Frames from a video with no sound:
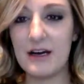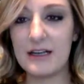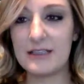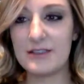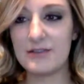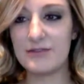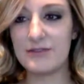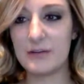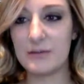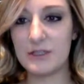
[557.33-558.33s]
All right, so for
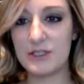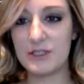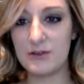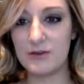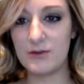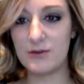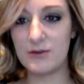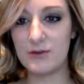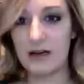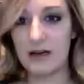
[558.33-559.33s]
number 2,
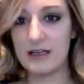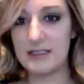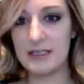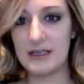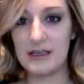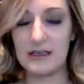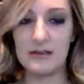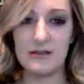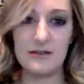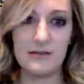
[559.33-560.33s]
I got D.